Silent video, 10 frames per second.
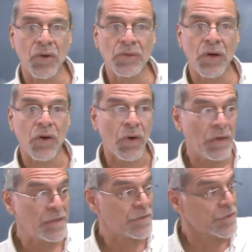Dr.
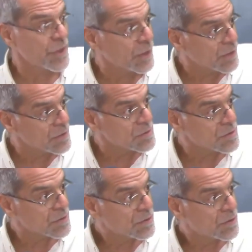Hollis
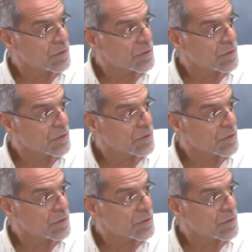Charles,